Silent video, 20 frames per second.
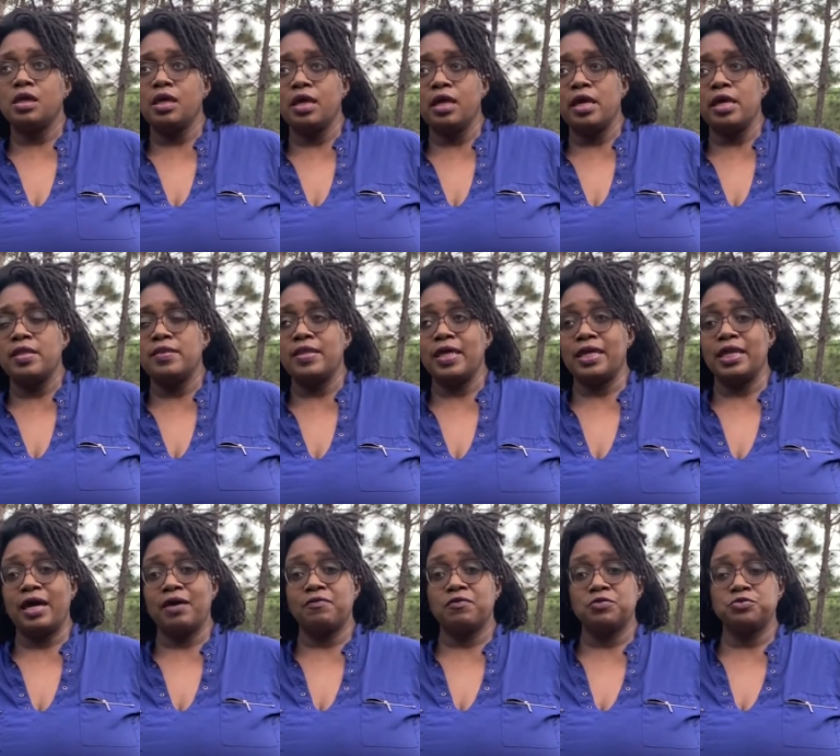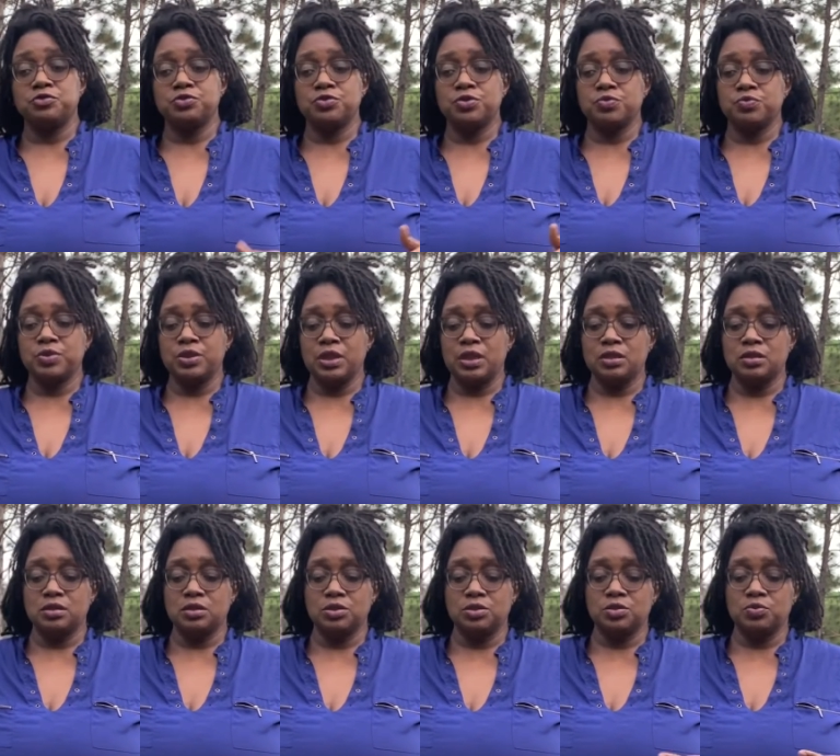and that I truly
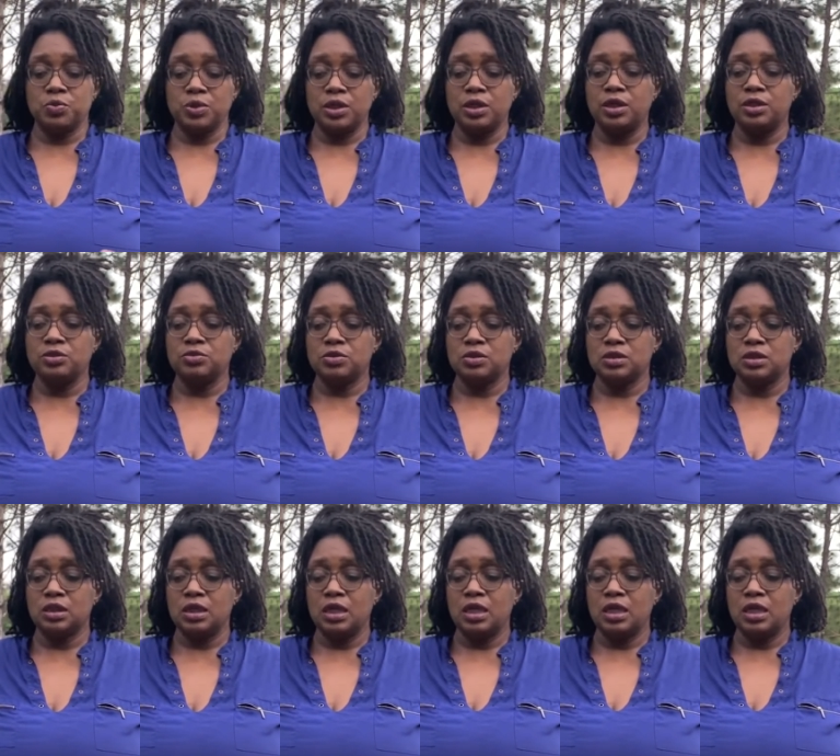released the 300s,